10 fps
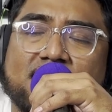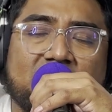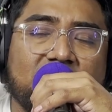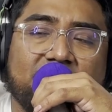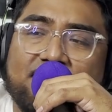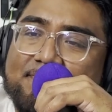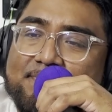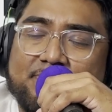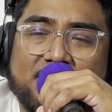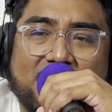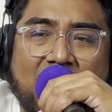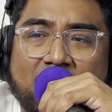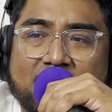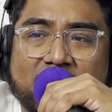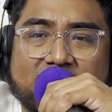cliff. I
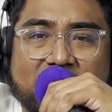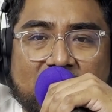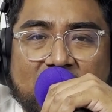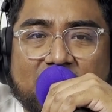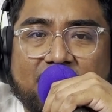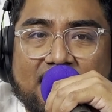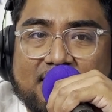don't think it's a cliff.